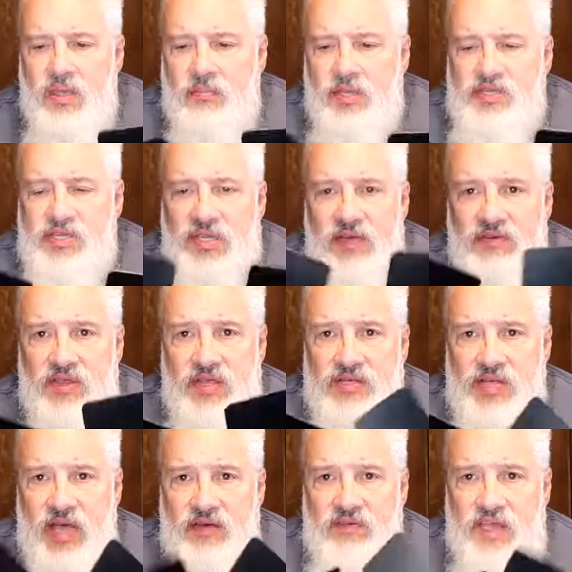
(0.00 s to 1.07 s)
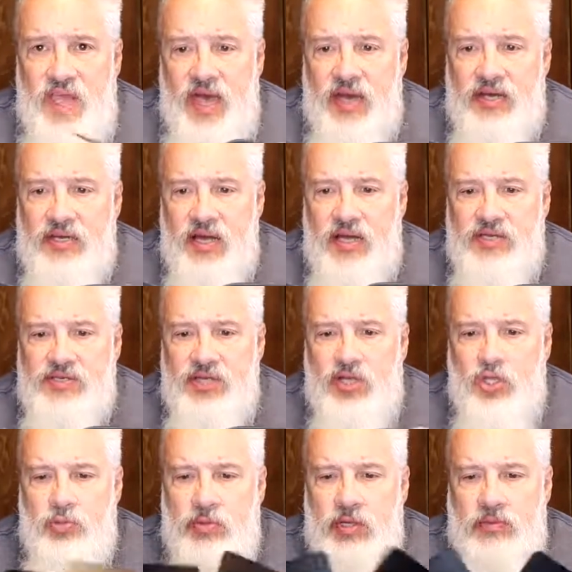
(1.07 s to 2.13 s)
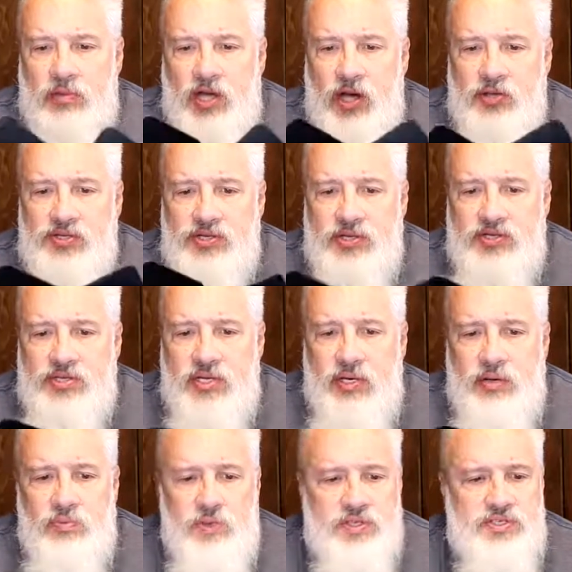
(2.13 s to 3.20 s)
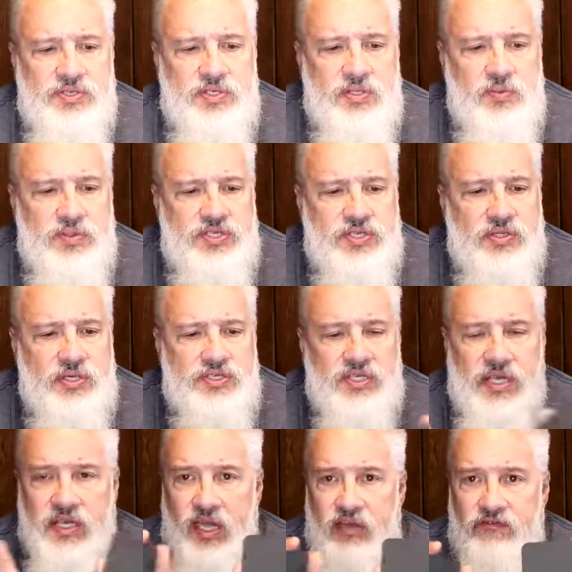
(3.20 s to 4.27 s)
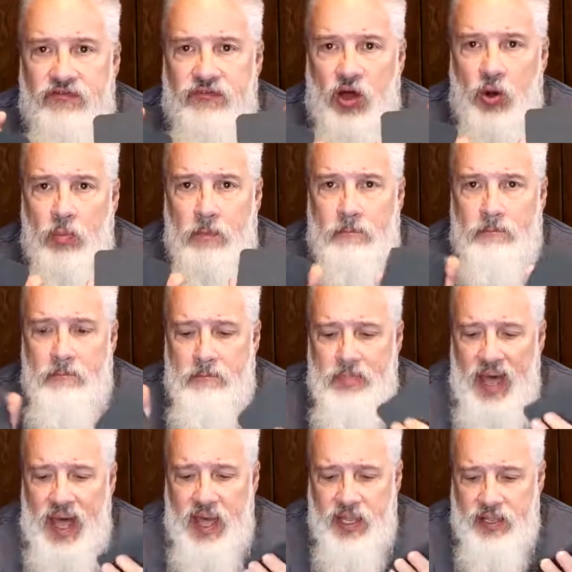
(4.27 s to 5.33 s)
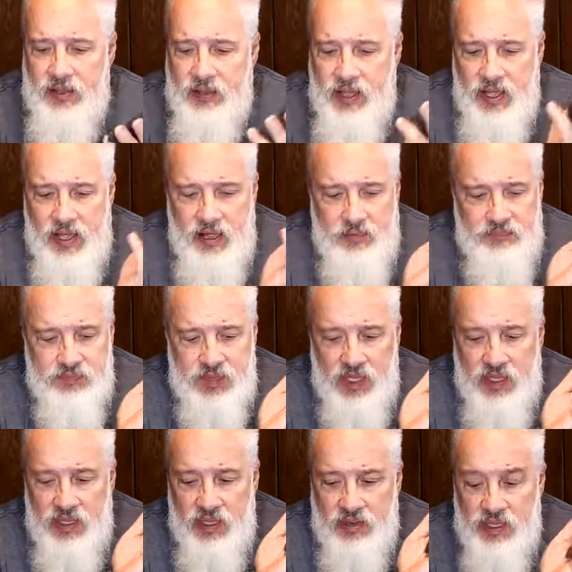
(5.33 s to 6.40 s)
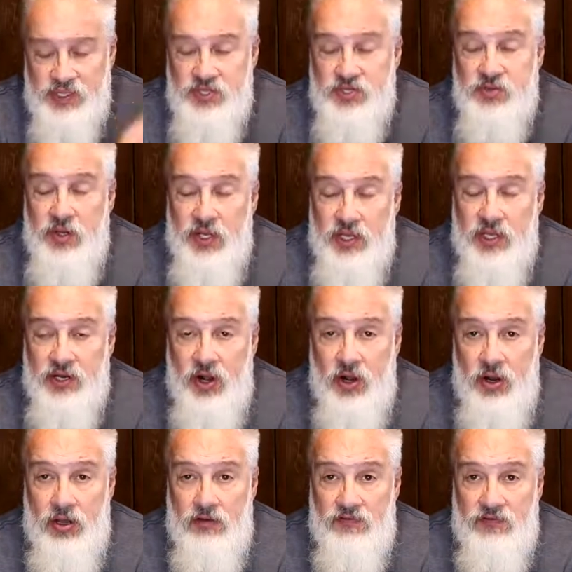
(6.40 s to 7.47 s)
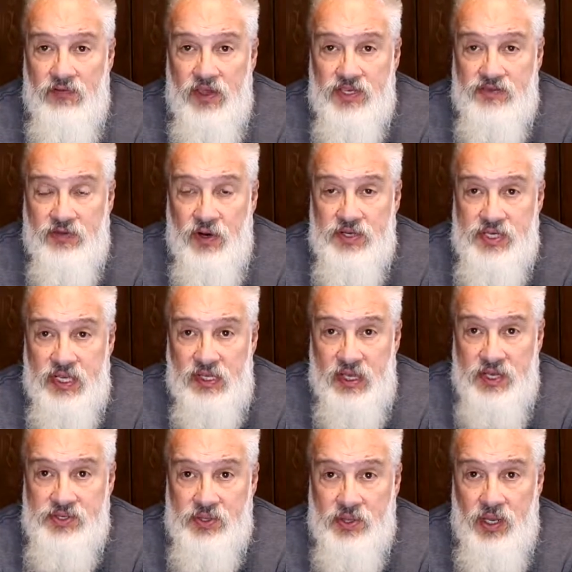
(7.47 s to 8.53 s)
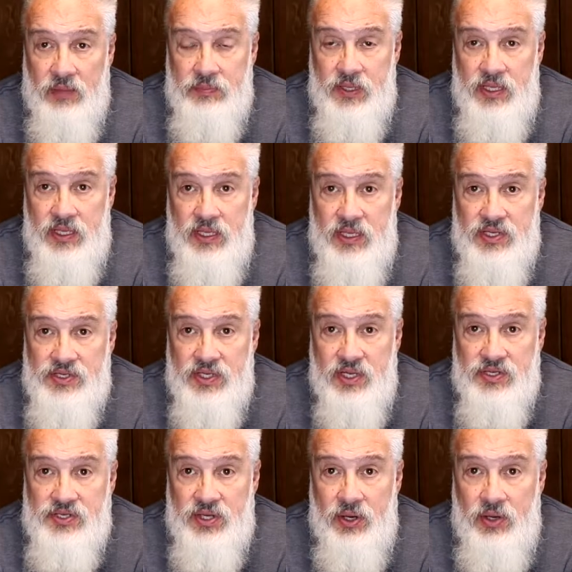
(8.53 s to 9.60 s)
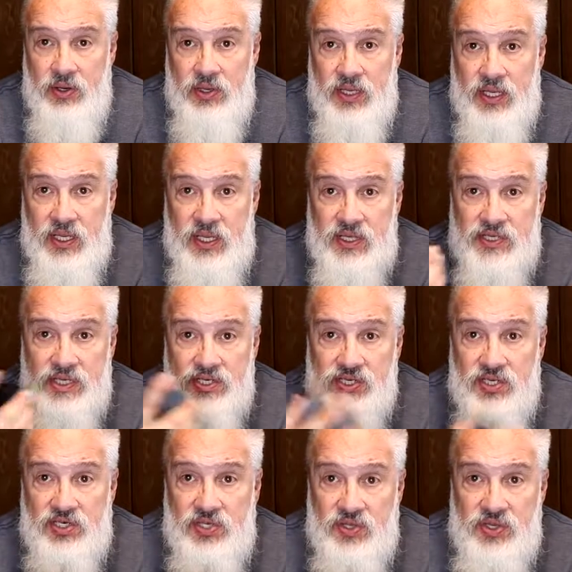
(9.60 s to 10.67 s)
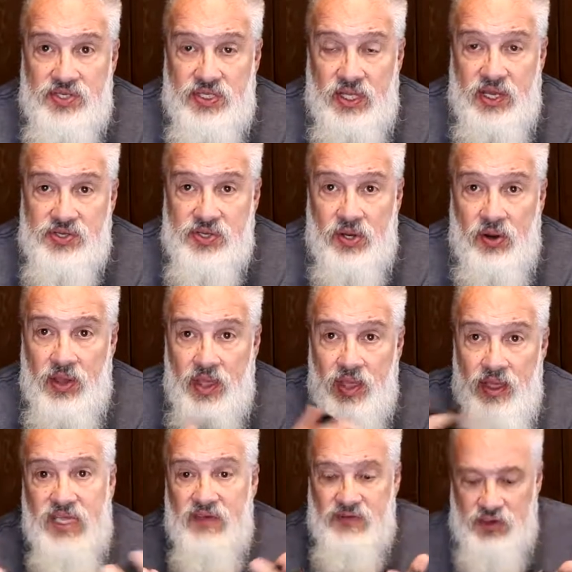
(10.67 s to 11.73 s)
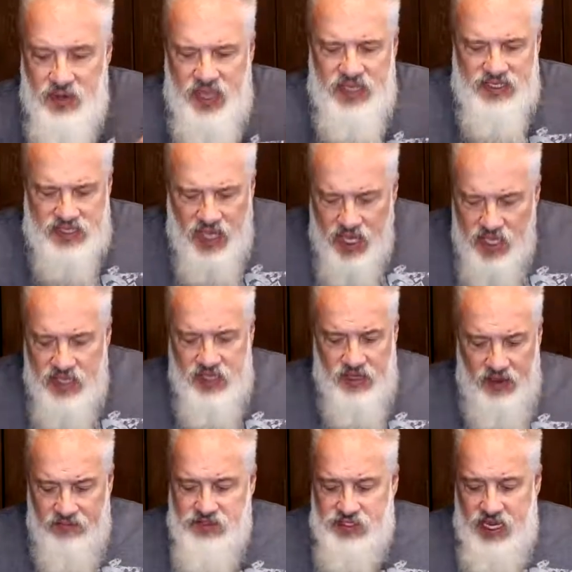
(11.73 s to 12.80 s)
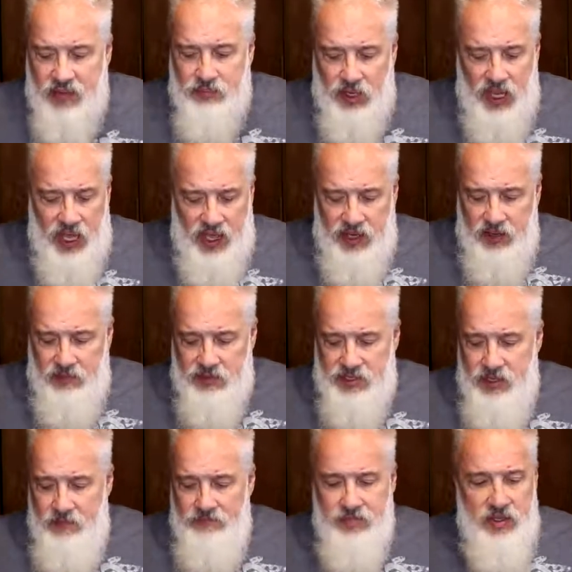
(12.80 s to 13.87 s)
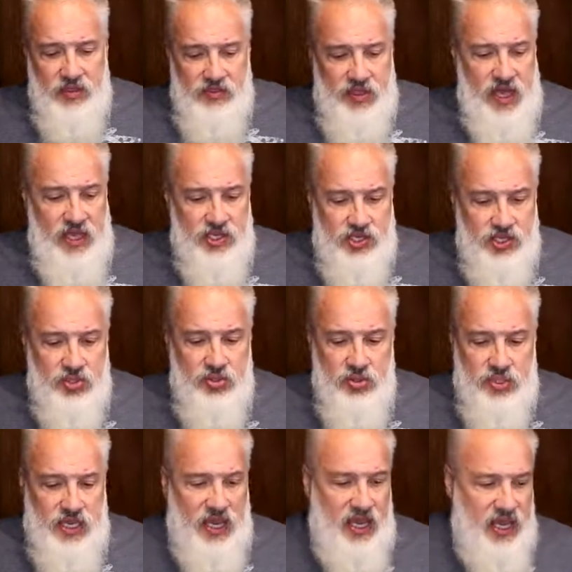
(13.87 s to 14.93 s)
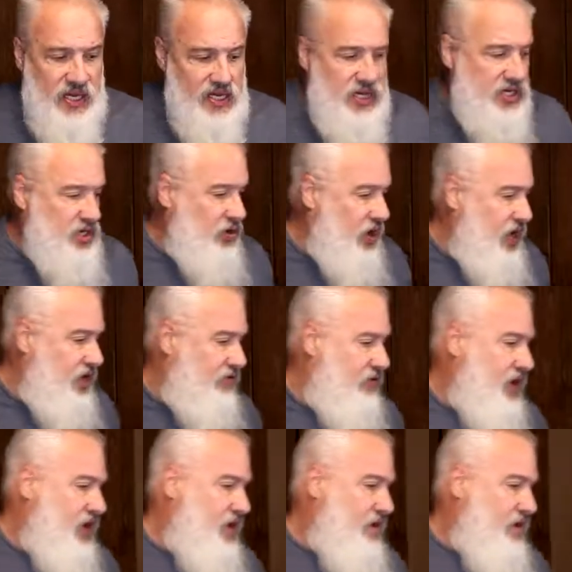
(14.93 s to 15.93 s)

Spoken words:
Plus they give you these heavy anodized aluminum coasters here, which looks like a foam back. This is really unheard of as far as a laser company is concerned. In addition to this laser, give you a ton of sample items that you can engrave.